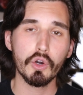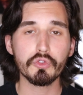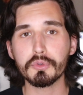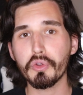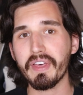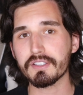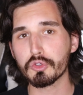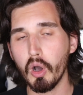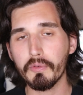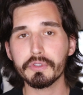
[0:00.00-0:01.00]
From
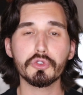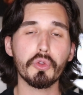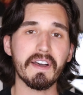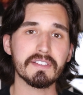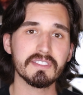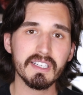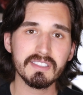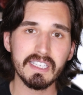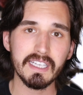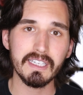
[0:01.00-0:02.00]
2012 till
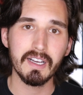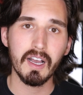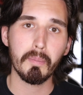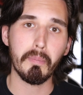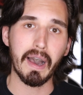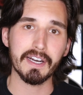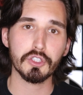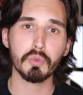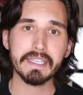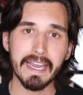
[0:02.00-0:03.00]
2016,
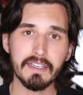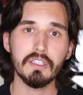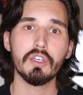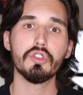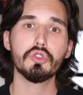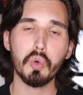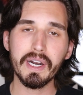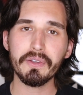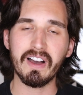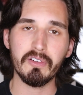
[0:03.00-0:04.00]
miners would get
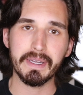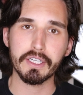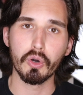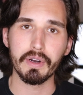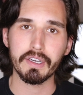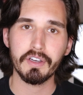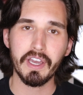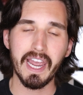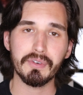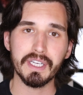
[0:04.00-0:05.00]
25 Bitcoin
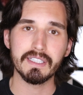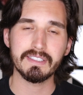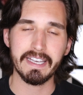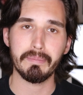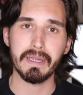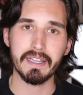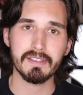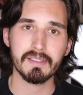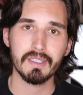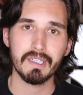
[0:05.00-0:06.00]
every 10
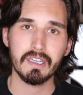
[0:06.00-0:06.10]
minutes.